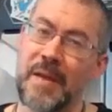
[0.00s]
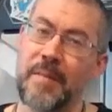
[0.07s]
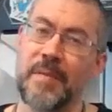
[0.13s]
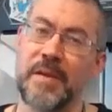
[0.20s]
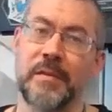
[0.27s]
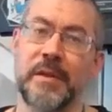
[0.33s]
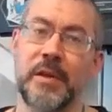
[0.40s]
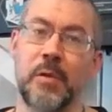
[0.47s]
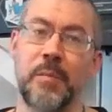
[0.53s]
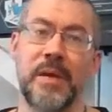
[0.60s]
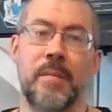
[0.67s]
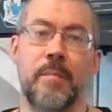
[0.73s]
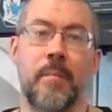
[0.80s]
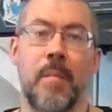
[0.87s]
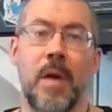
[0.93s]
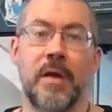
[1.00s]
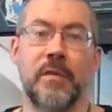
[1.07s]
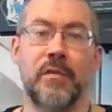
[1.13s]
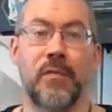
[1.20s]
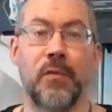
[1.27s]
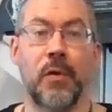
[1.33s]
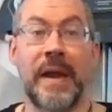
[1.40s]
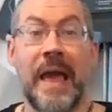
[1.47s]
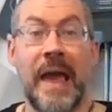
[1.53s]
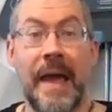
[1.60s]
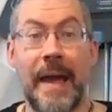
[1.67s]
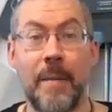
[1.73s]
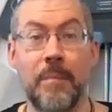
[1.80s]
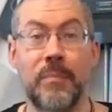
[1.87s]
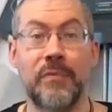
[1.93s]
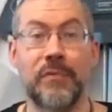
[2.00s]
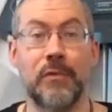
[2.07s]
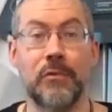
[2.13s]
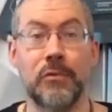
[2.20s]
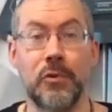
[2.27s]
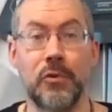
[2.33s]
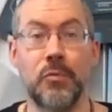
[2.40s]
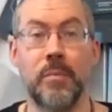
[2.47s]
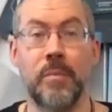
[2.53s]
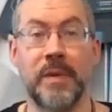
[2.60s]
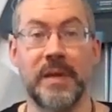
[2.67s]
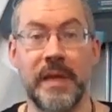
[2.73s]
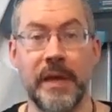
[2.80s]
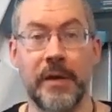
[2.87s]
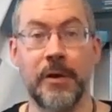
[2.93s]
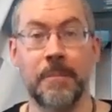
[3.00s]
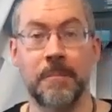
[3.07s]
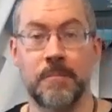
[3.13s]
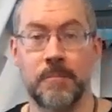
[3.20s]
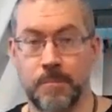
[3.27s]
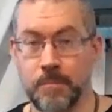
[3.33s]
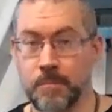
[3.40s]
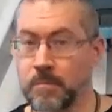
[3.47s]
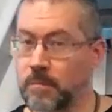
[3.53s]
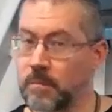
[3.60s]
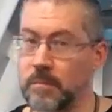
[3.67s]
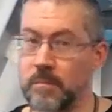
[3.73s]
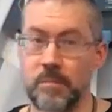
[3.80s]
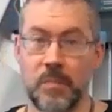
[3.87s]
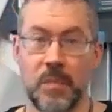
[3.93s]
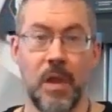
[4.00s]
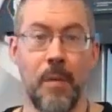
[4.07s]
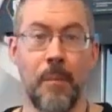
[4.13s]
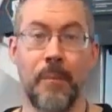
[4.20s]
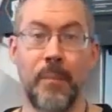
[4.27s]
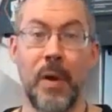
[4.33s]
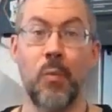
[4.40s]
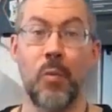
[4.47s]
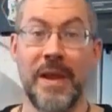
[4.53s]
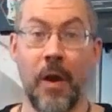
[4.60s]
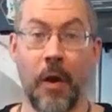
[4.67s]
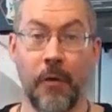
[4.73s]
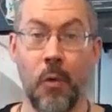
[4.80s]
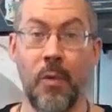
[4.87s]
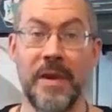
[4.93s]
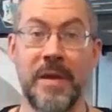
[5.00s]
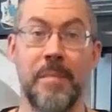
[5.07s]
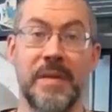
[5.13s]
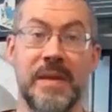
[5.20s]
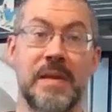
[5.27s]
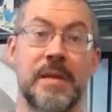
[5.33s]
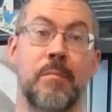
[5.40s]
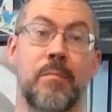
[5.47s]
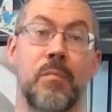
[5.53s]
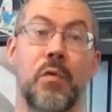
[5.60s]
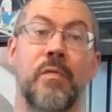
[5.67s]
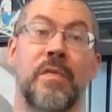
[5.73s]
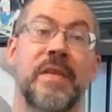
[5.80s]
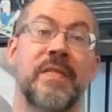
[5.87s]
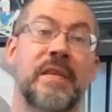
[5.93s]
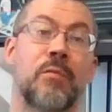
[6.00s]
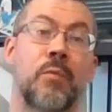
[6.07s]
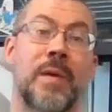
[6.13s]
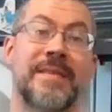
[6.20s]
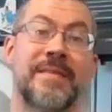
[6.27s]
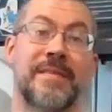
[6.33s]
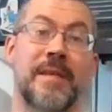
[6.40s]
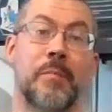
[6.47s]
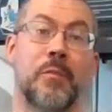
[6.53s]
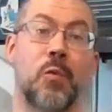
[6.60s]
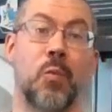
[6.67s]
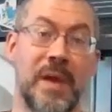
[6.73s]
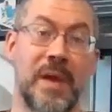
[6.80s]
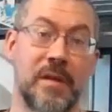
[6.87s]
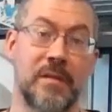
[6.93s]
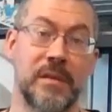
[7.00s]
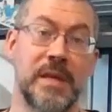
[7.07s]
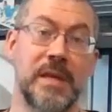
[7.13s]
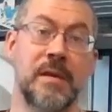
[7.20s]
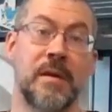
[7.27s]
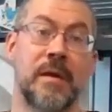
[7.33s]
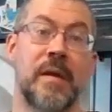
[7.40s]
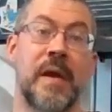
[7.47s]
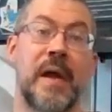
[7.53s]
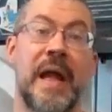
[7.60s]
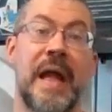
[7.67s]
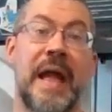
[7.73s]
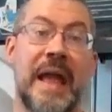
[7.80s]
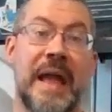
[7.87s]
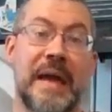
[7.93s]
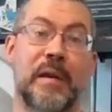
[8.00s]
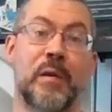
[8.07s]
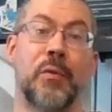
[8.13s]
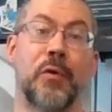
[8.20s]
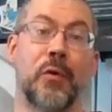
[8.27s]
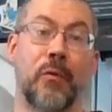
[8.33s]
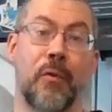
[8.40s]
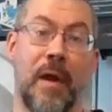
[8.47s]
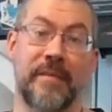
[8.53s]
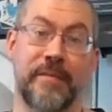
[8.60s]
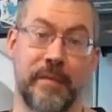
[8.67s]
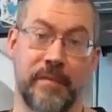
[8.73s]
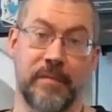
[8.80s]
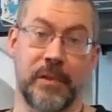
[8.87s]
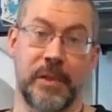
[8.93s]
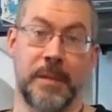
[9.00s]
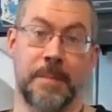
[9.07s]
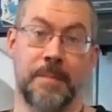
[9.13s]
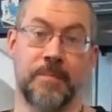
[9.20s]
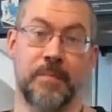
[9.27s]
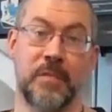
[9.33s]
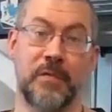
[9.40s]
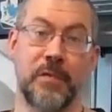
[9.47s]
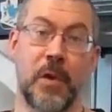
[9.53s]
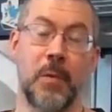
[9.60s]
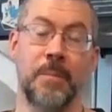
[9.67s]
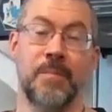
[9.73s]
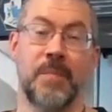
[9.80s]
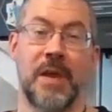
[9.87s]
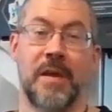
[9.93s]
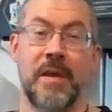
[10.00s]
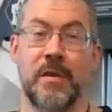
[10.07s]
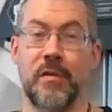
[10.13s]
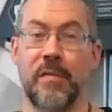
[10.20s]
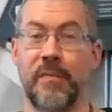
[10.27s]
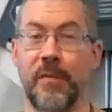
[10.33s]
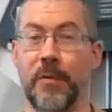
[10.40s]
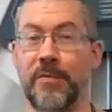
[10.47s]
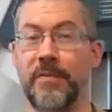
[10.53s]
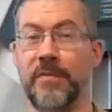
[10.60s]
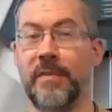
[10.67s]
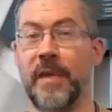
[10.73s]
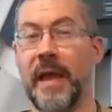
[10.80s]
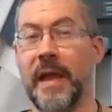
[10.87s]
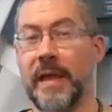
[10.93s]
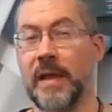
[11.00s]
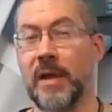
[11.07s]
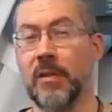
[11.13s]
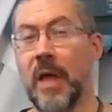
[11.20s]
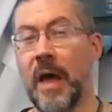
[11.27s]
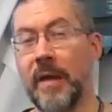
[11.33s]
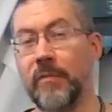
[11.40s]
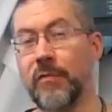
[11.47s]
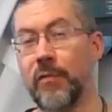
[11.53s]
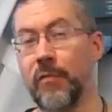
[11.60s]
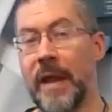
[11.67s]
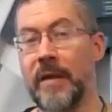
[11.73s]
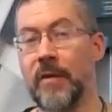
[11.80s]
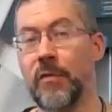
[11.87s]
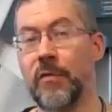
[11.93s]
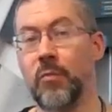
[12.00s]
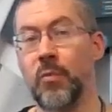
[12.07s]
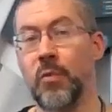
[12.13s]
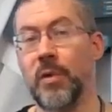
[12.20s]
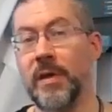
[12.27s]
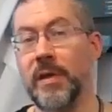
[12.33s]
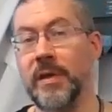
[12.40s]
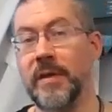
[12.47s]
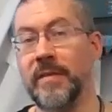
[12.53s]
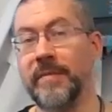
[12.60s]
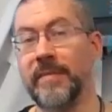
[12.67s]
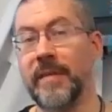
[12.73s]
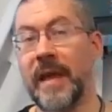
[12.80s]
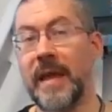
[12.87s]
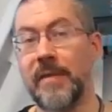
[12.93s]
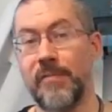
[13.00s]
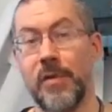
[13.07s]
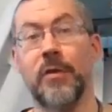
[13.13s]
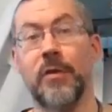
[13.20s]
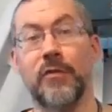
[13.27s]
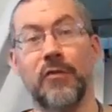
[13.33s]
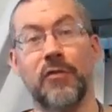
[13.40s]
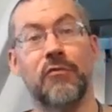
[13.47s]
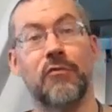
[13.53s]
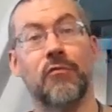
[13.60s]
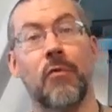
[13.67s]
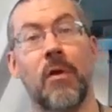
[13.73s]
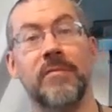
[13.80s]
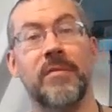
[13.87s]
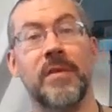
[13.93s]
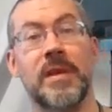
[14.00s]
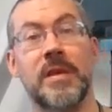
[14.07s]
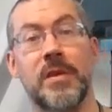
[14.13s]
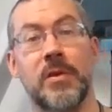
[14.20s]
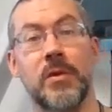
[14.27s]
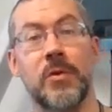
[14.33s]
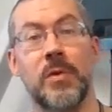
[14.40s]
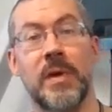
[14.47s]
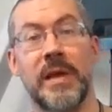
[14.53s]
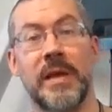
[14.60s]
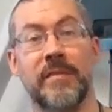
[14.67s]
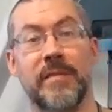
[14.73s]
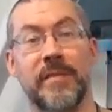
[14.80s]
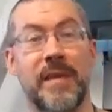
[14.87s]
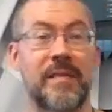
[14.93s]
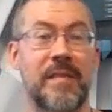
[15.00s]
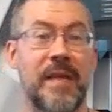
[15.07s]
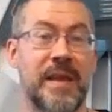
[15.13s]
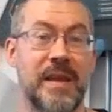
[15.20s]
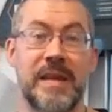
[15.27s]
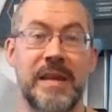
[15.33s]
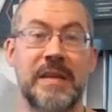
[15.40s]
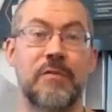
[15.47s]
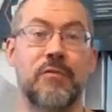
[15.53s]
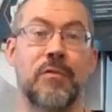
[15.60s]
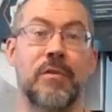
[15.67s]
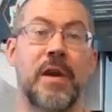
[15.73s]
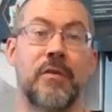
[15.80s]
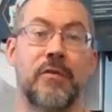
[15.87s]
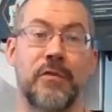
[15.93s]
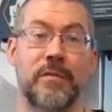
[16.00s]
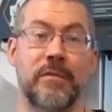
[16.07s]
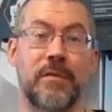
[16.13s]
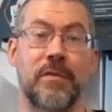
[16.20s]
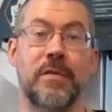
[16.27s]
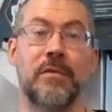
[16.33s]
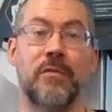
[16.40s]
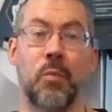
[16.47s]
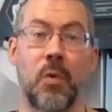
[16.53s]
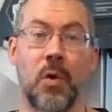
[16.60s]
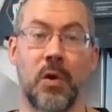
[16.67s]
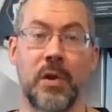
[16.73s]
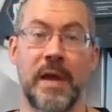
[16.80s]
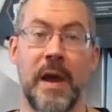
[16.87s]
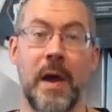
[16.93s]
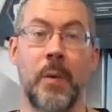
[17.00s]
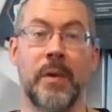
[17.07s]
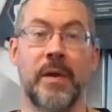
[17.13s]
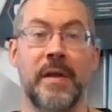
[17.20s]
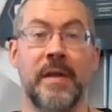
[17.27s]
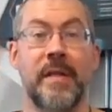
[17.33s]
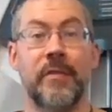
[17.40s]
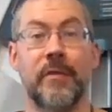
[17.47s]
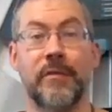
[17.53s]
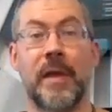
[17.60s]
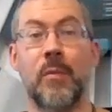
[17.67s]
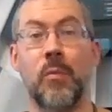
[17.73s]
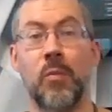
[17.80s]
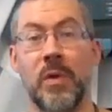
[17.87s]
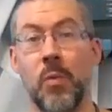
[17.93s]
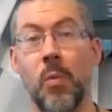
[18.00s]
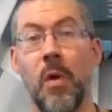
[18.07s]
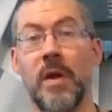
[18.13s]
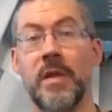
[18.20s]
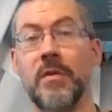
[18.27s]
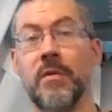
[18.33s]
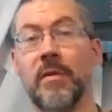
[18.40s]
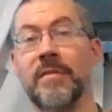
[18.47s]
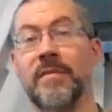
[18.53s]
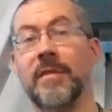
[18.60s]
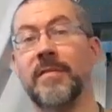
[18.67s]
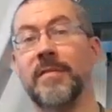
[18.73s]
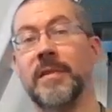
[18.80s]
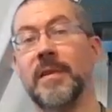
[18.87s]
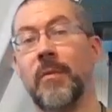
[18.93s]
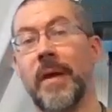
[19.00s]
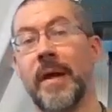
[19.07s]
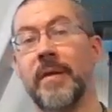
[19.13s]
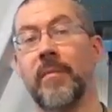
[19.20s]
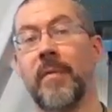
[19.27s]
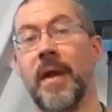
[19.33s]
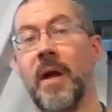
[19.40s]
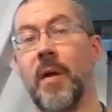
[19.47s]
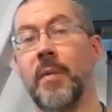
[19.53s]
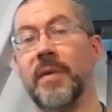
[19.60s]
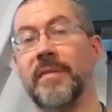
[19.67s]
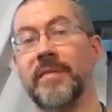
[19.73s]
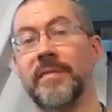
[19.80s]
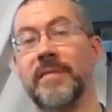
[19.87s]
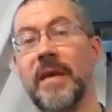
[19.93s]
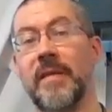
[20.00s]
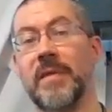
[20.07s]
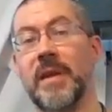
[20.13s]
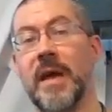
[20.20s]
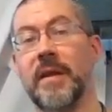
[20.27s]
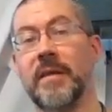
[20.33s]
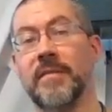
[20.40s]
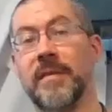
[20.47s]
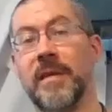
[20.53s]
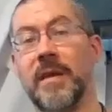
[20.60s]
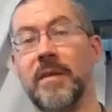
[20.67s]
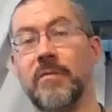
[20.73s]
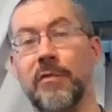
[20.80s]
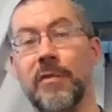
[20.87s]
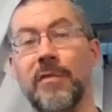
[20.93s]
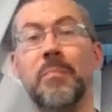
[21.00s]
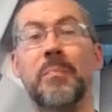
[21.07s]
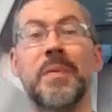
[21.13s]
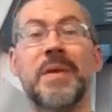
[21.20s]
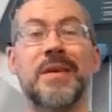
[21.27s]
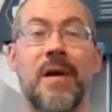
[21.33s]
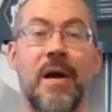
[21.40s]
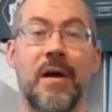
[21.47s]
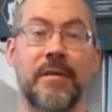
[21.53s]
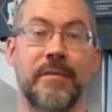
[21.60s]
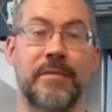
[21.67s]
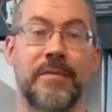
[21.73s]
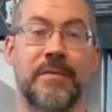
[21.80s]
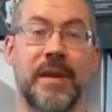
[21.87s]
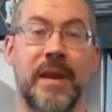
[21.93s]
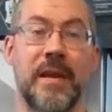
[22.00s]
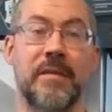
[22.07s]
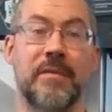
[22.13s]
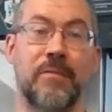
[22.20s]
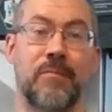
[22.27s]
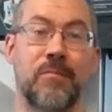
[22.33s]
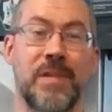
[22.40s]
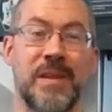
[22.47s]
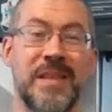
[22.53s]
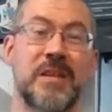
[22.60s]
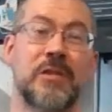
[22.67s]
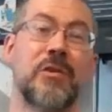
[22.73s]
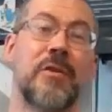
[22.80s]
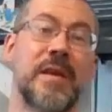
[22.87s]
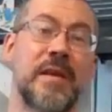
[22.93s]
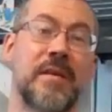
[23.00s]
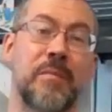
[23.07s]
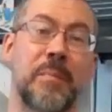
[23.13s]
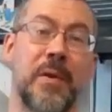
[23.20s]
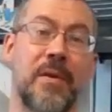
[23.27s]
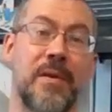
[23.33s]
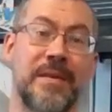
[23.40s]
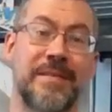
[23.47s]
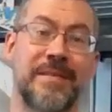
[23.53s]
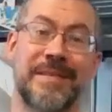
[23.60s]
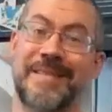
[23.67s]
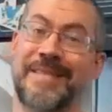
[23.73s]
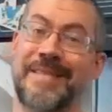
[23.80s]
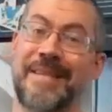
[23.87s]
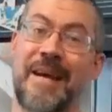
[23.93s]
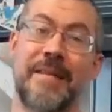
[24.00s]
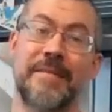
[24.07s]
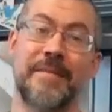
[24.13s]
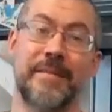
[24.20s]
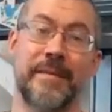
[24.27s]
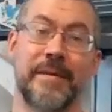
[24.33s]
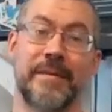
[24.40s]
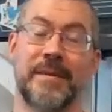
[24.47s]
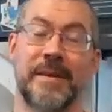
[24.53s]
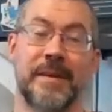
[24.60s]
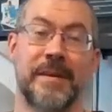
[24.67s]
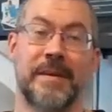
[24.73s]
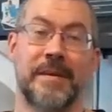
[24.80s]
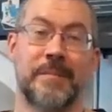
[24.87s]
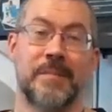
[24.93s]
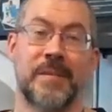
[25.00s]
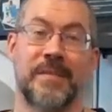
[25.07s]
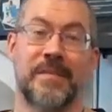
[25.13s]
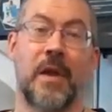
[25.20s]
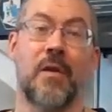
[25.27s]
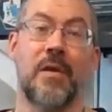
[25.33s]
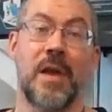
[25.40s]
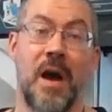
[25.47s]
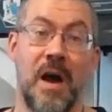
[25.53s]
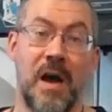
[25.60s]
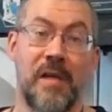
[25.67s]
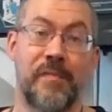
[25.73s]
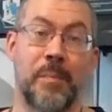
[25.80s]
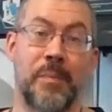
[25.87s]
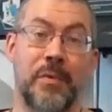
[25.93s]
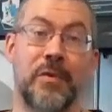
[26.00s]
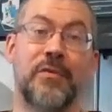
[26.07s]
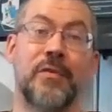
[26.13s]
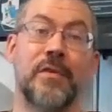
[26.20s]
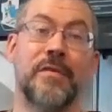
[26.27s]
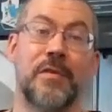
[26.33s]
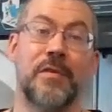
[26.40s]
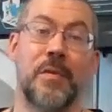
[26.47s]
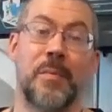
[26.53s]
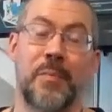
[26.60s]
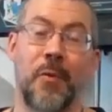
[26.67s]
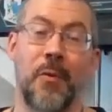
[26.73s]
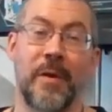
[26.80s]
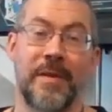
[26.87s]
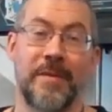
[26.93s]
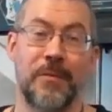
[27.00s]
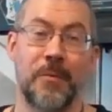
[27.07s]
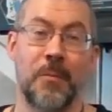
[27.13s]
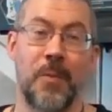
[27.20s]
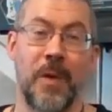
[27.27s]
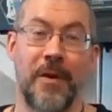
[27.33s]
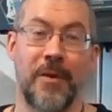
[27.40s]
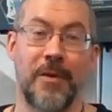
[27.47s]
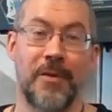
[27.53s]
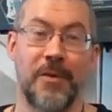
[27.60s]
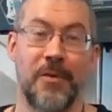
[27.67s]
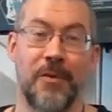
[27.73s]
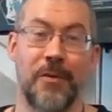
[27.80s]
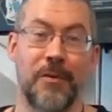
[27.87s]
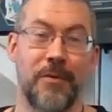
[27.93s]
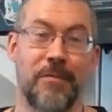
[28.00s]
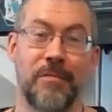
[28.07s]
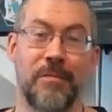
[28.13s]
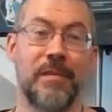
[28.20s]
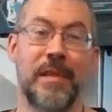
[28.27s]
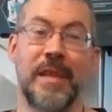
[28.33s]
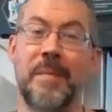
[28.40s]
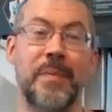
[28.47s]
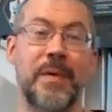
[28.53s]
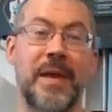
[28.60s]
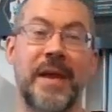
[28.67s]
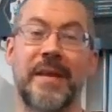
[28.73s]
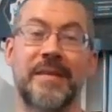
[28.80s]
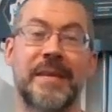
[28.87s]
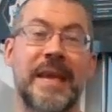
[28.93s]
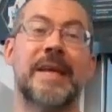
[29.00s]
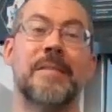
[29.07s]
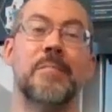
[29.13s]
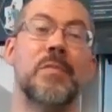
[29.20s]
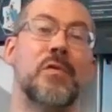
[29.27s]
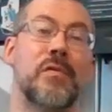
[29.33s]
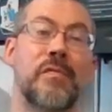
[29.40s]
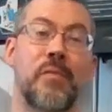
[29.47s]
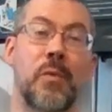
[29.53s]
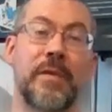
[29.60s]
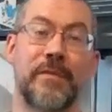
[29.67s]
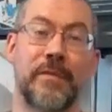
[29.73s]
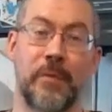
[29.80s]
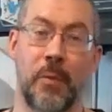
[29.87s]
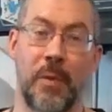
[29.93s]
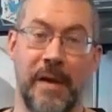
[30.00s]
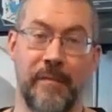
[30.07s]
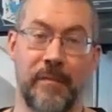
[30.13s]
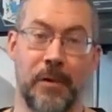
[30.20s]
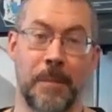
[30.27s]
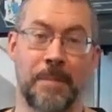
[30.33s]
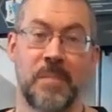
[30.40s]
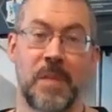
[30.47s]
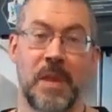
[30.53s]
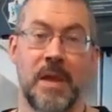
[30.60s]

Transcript: may be a little bit much for an absolute beginner, but we are going to be moving these weights up quickly and progressively. So your first day, a lot of trainers would say, if they're instructing you in, say, like an introduction to this workout, they'll say, we want your intensity right around a 7 out of 10 just because today's really a learning experience. It's not to scare you off or push you to the point to where you're limp and can't move whatsoever.